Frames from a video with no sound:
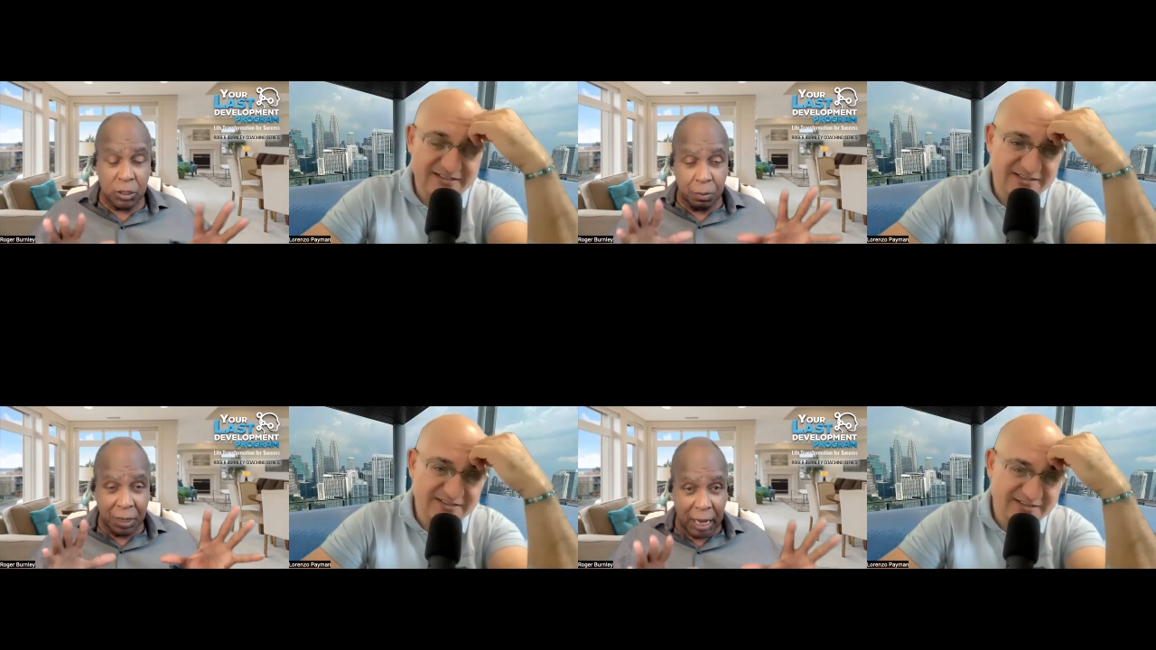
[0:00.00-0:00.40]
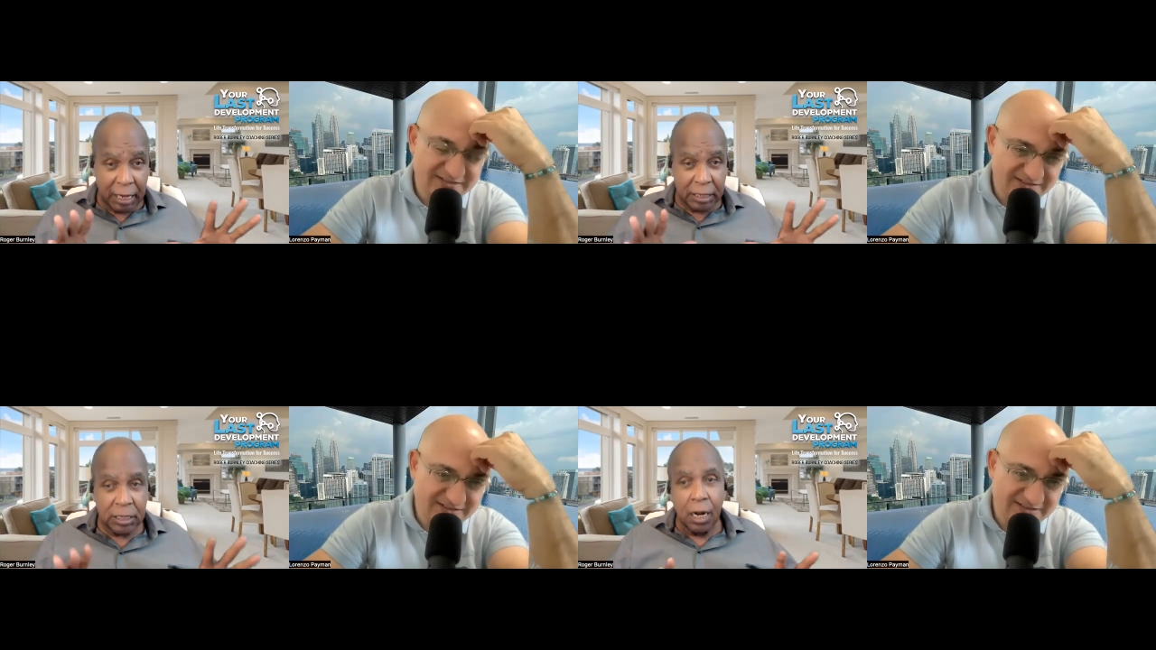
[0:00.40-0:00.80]

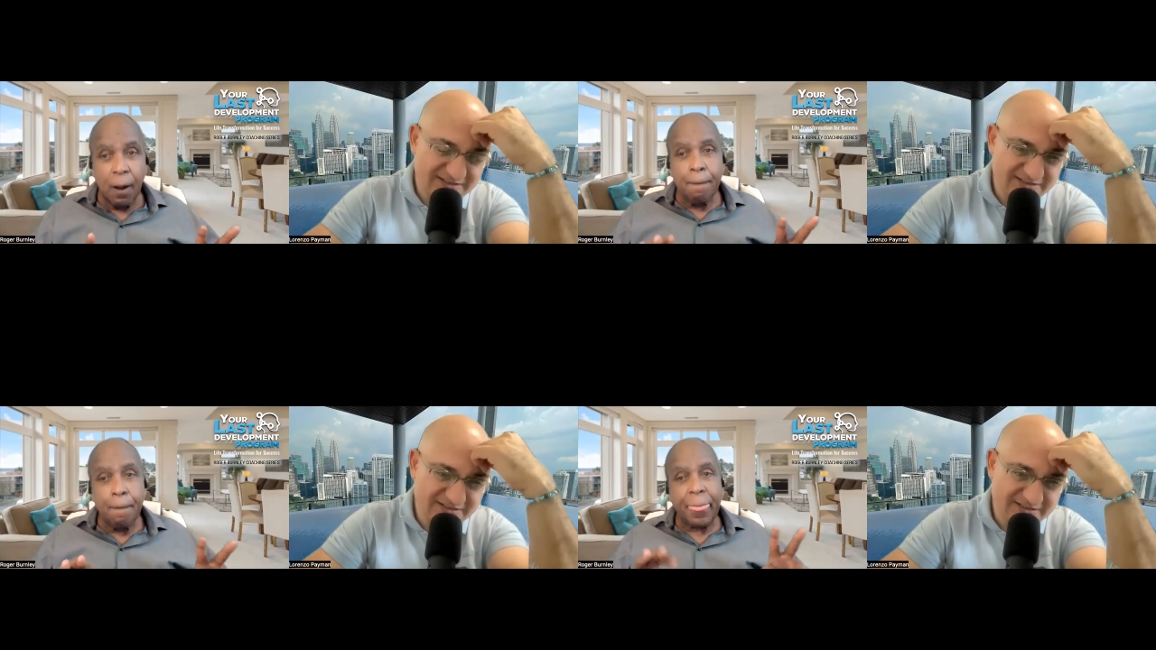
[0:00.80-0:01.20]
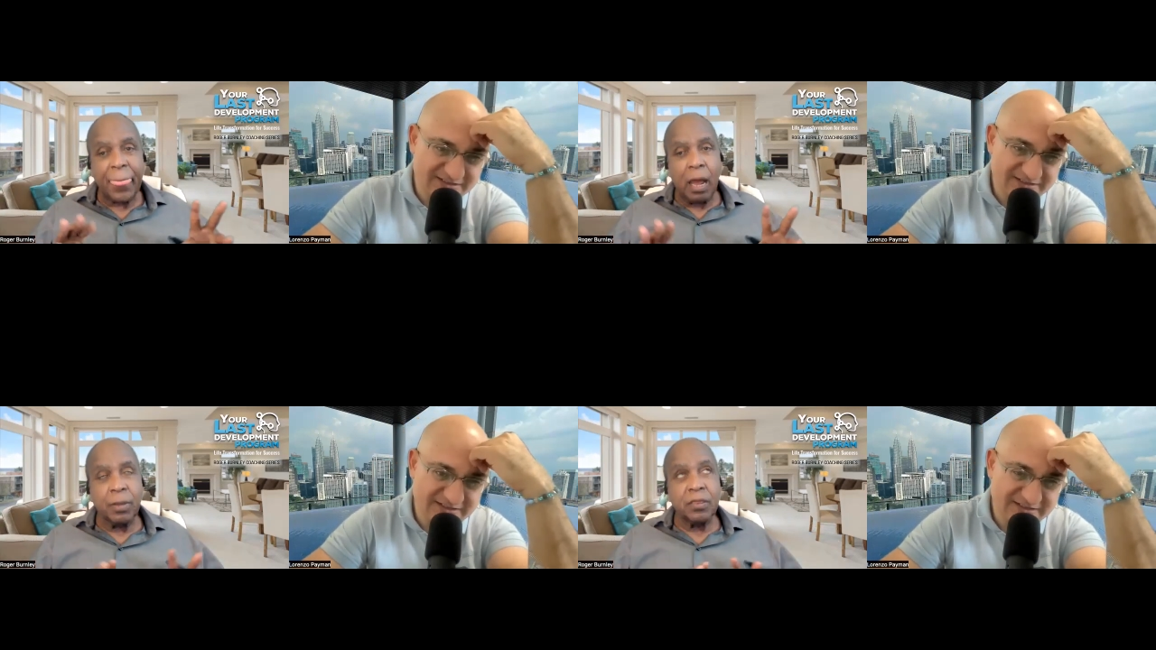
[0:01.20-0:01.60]
Speaker 1: because,
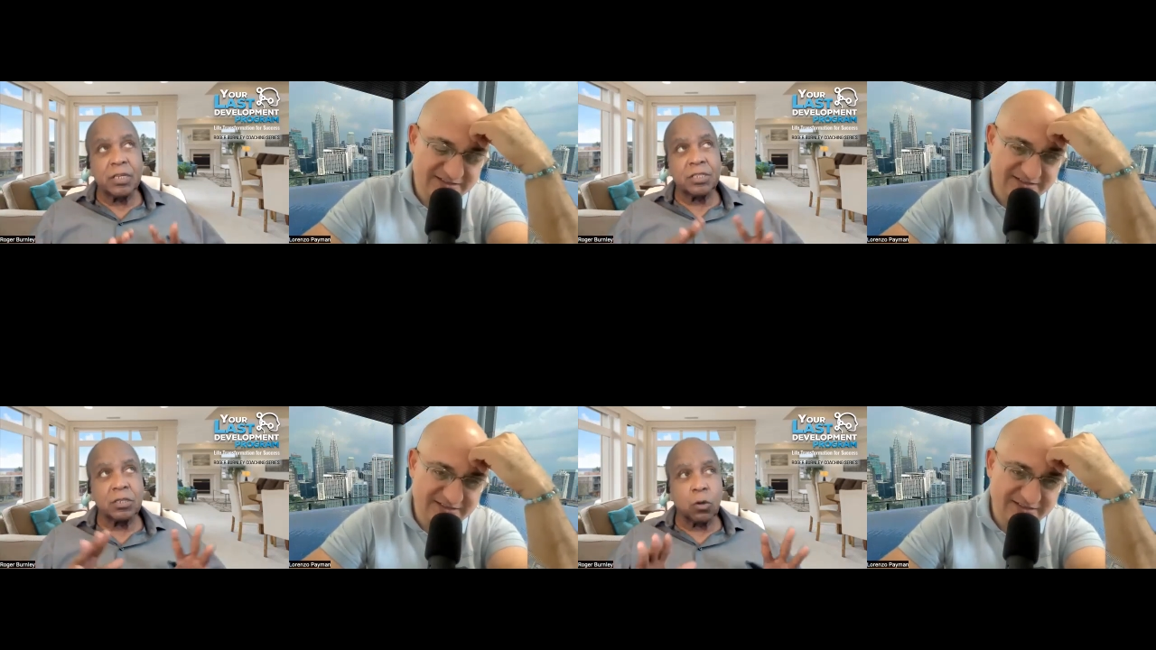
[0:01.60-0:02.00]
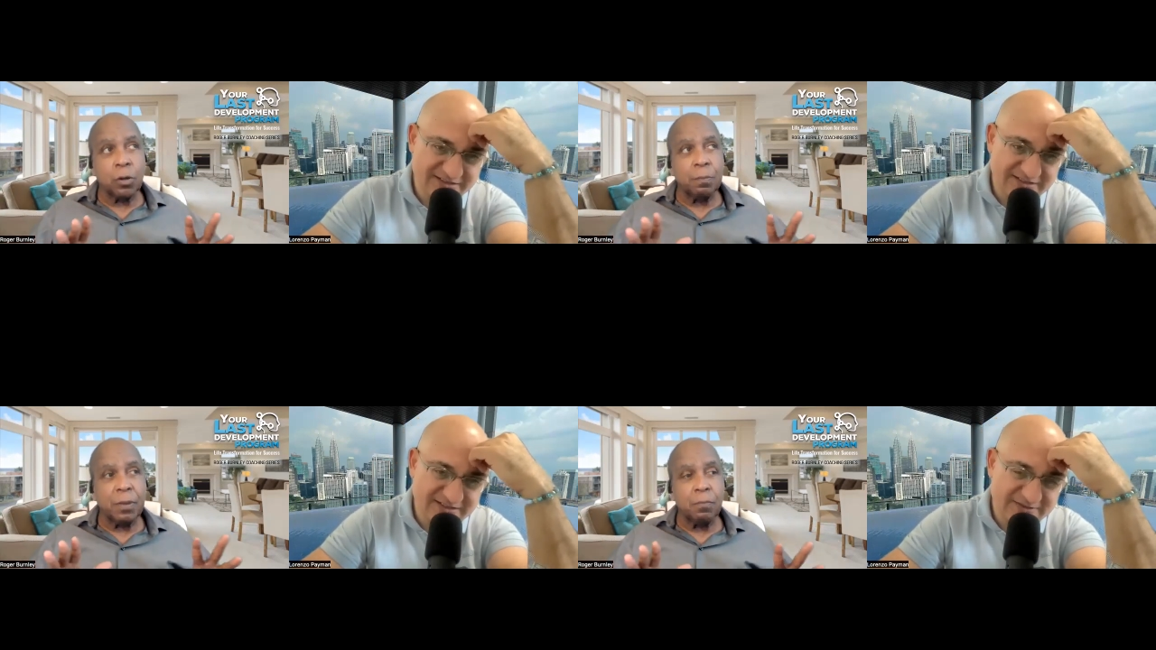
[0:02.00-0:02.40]
and this is going
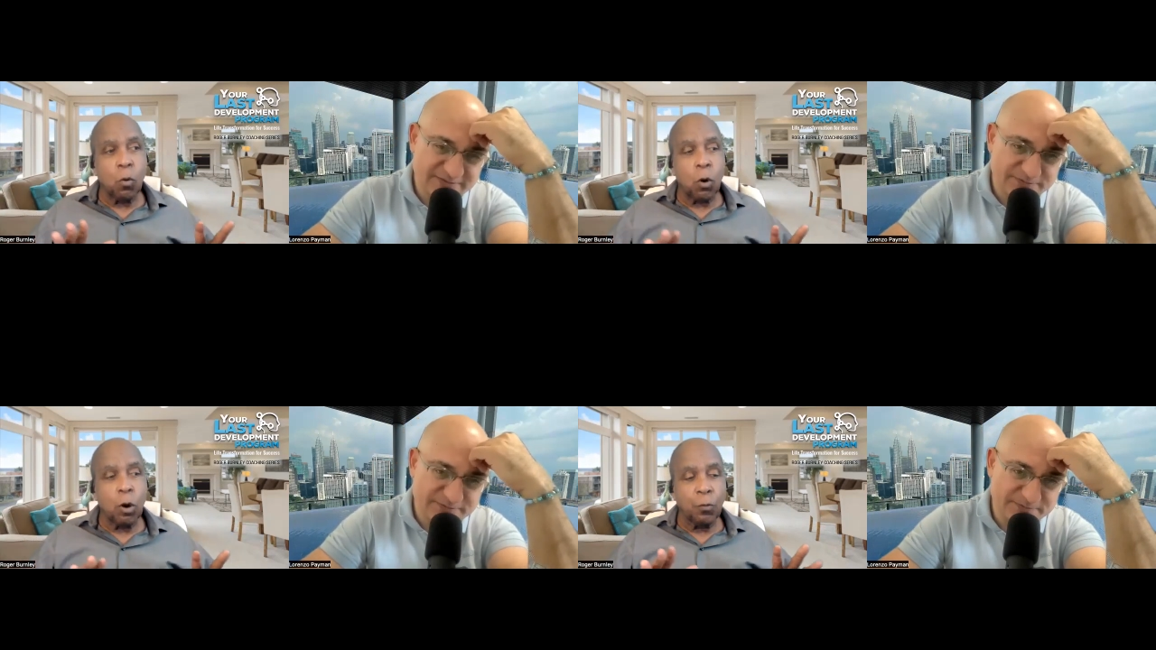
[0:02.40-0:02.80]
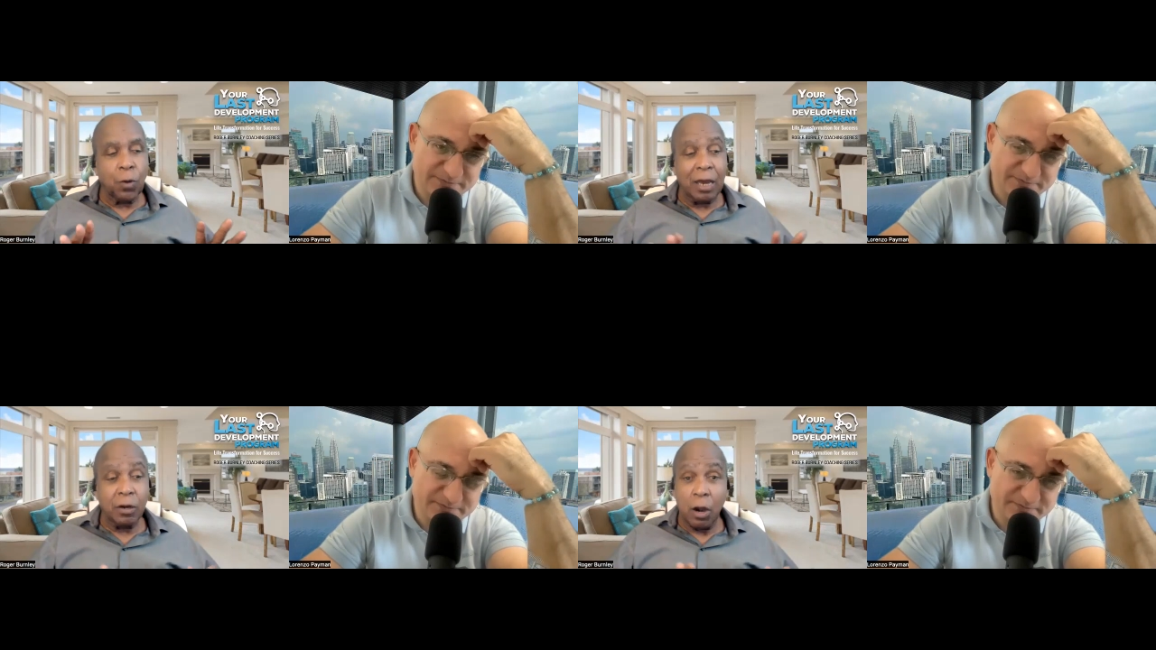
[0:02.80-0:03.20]
to be more
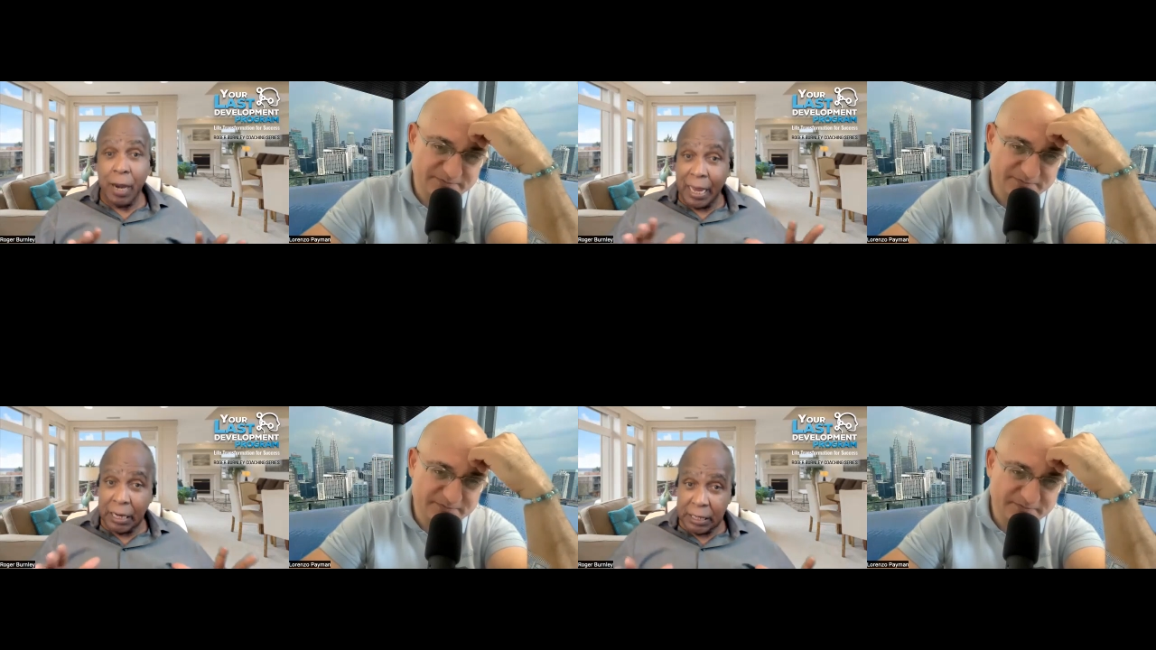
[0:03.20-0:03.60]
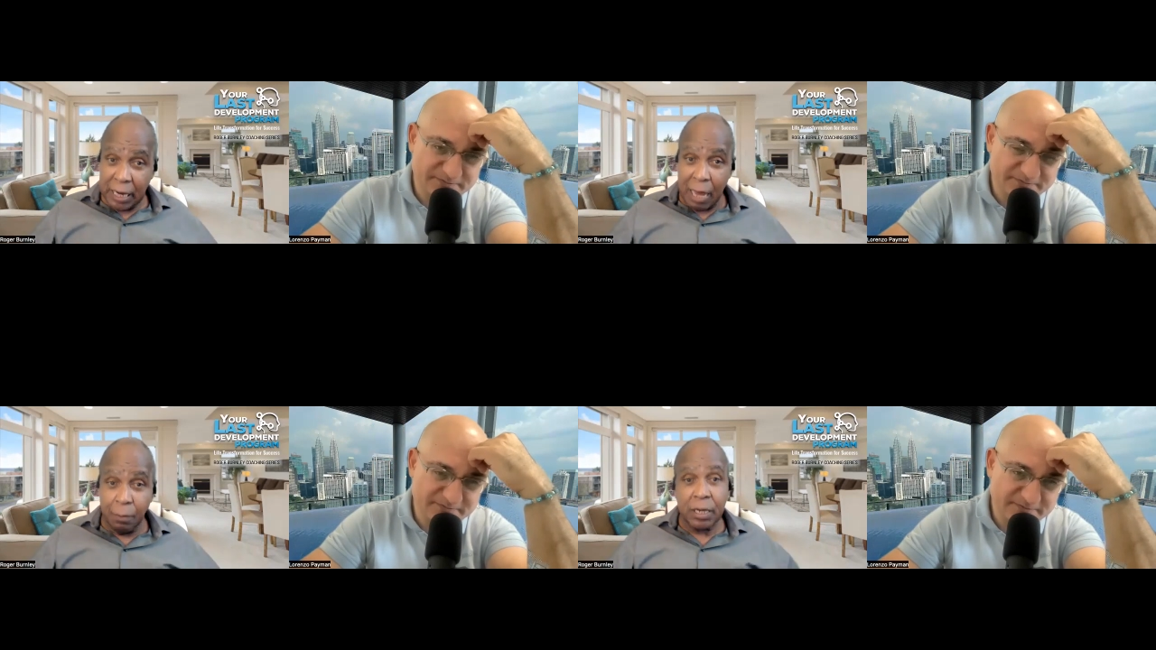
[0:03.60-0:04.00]
around our
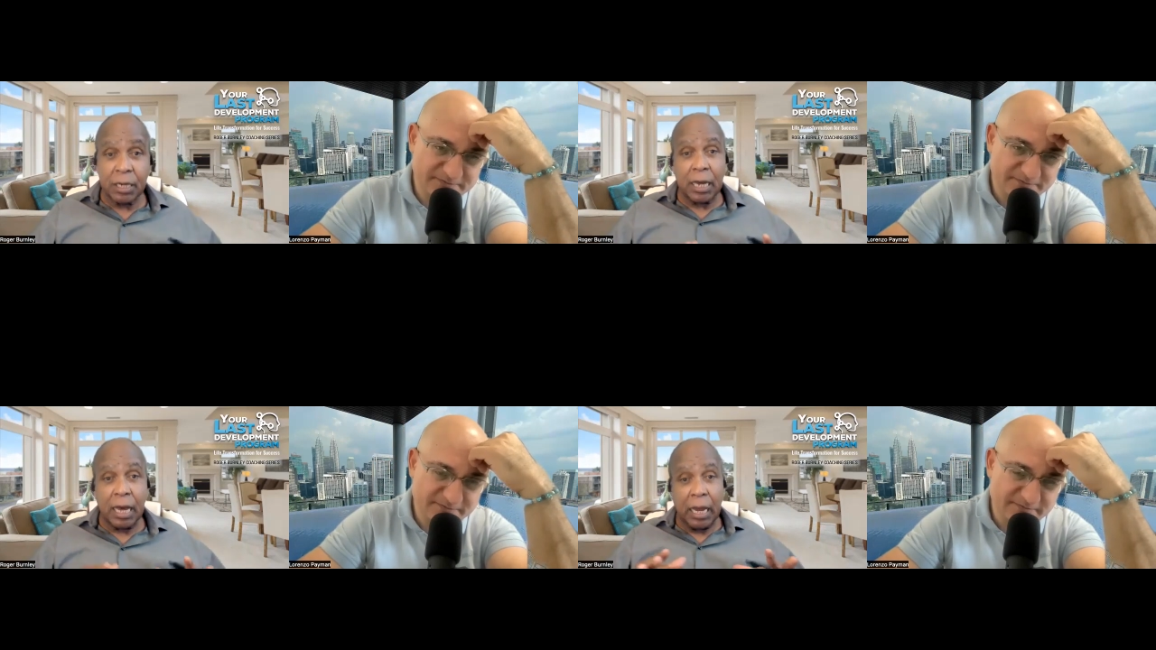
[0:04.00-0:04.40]
economic